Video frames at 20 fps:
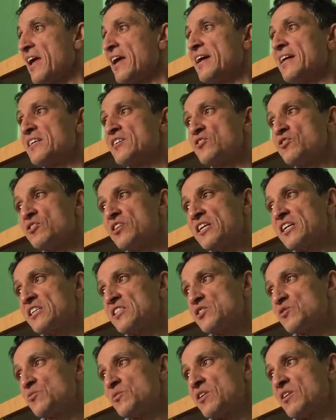In
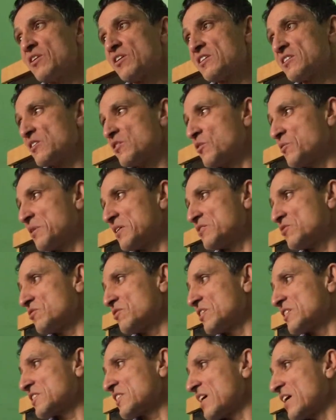today's we are going to
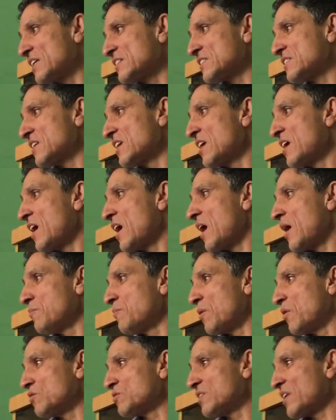discuss
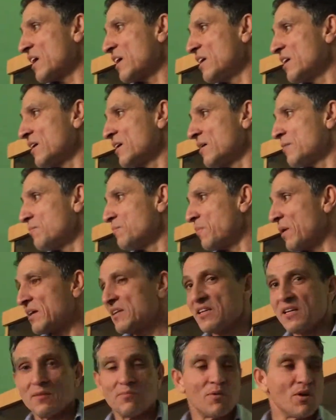about the
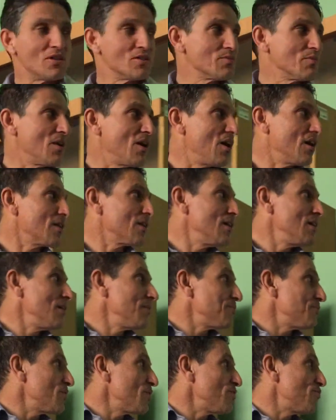bundle branch block.
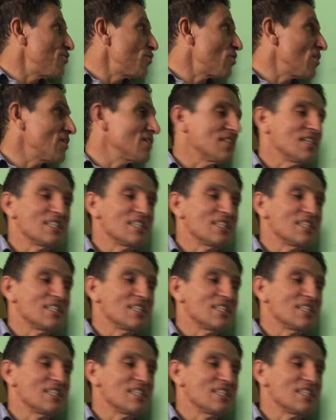Before are